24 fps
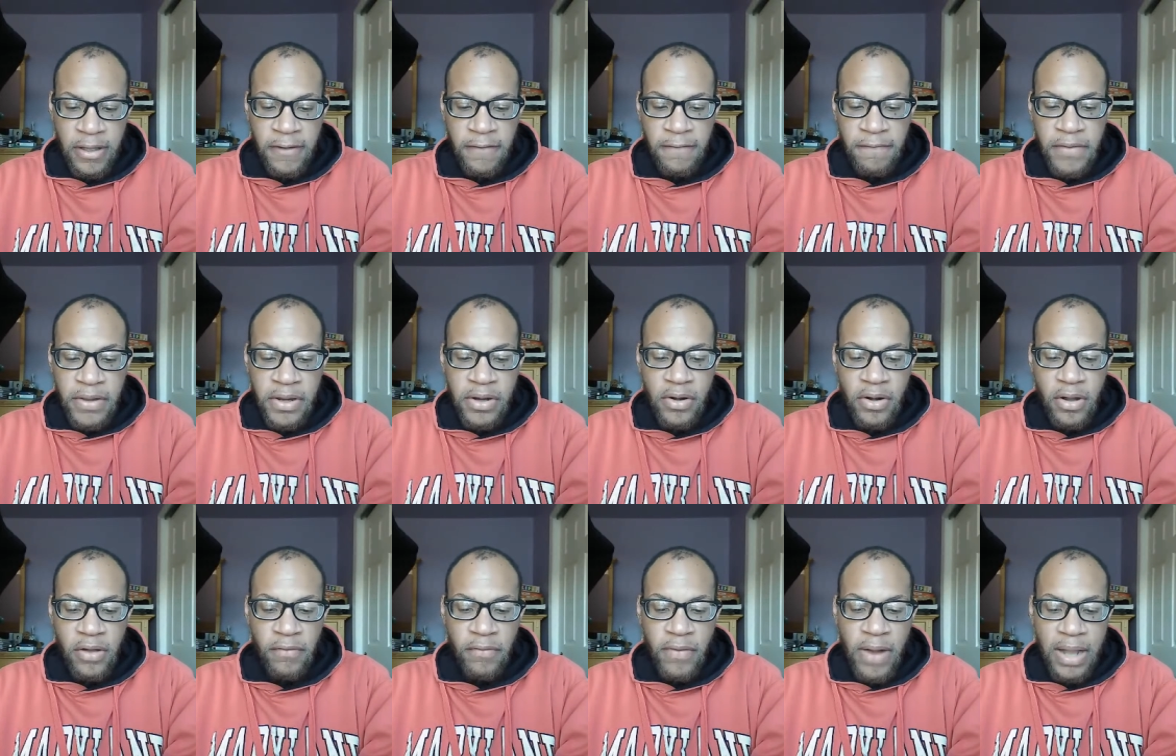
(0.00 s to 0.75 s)
Fear
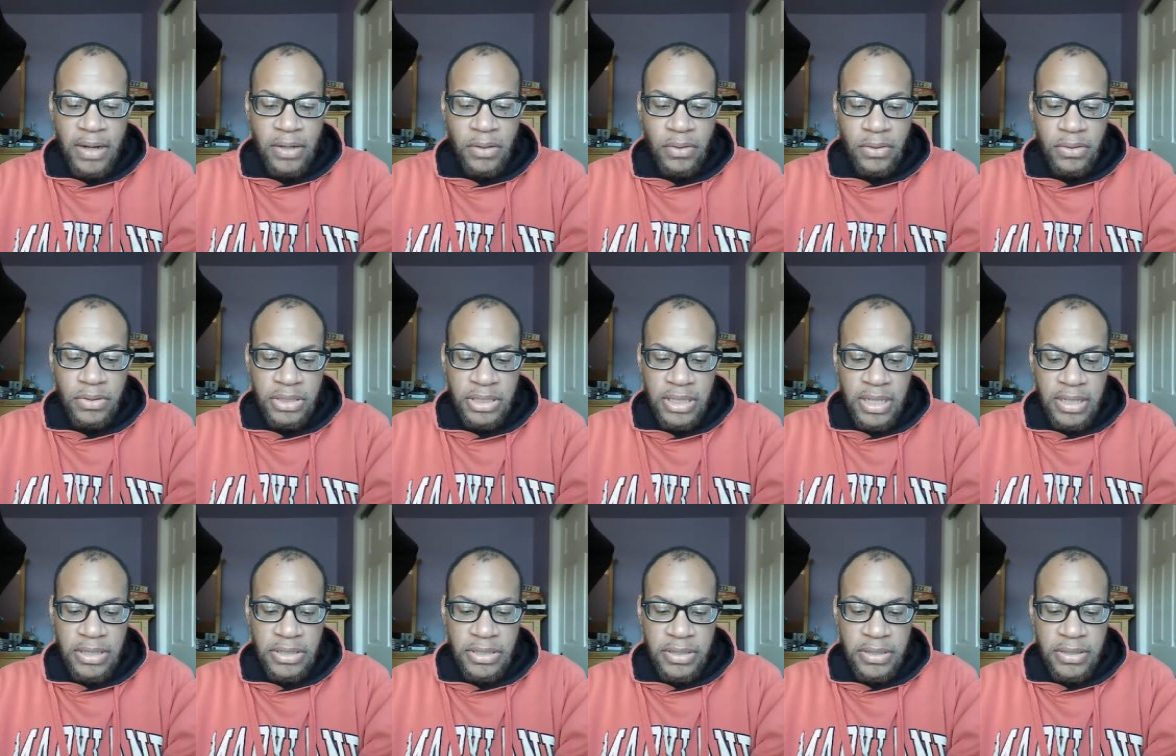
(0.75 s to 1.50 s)
of radical
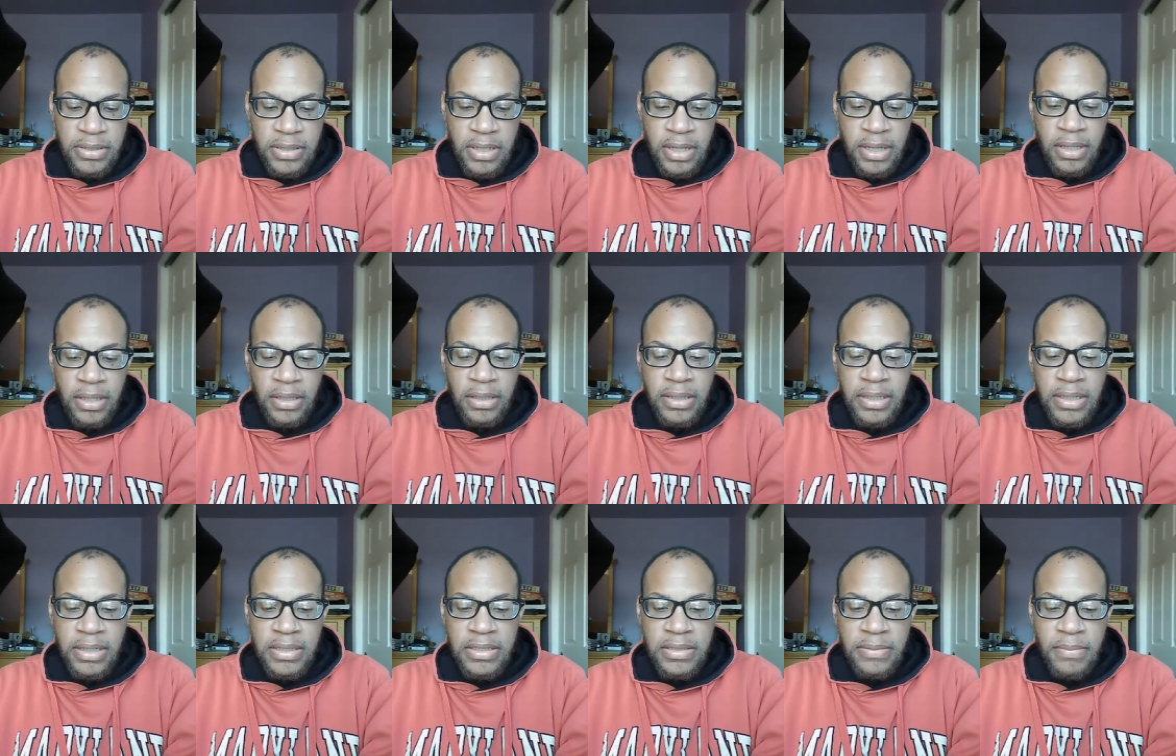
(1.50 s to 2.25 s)
changes
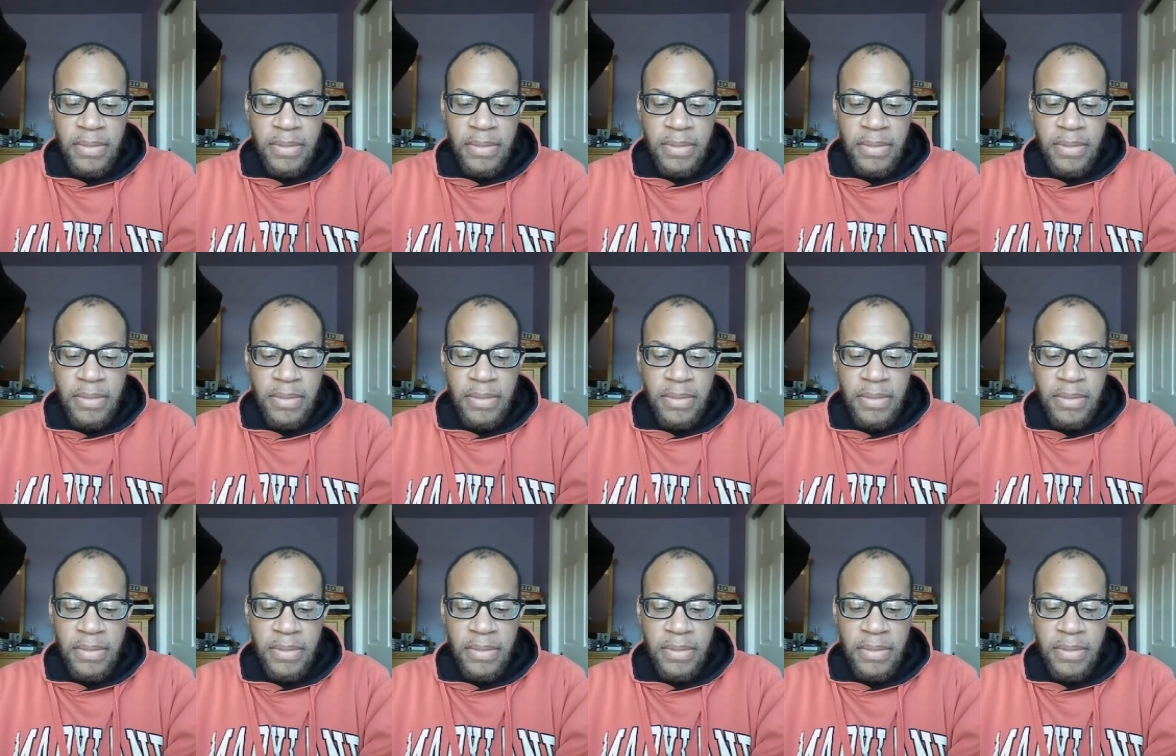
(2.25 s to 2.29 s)
leads